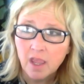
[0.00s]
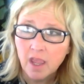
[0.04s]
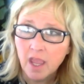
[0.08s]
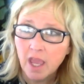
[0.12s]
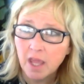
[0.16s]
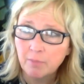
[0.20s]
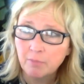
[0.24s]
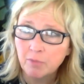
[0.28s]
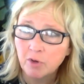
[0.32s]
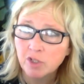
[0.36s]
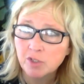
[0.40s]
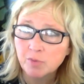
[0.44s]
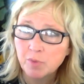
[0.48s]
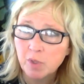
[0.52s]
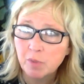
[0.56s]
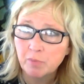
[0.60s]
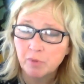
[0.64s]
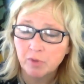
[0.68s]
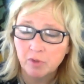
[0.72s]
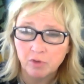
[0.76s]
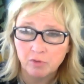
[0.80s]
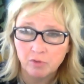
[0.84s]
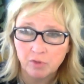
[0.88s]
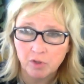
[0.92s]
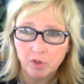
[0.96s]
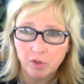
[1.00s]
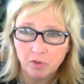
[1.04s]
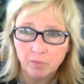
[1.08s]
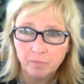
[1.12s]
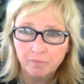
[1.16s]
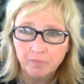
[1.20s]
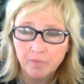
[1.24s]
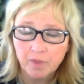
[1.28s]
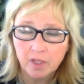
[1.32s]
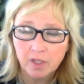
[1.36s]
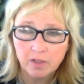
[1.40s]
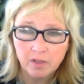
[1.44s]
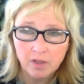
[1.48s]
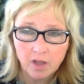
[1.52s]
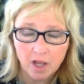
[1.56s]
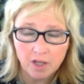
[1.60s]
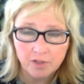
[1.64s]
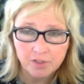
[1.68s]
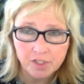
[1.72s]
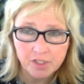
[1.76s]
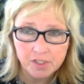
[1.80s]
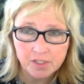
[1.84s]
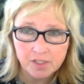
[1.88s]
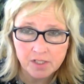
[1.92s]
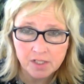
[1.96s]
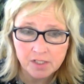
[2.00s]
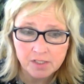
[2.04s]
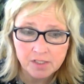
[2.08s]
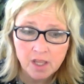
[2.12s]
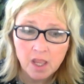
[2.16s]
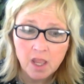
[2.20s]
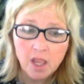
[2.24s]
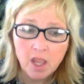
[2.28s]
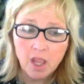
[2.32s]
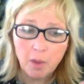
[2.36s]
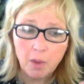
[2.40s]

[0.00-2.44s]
And most people grew in consciousness.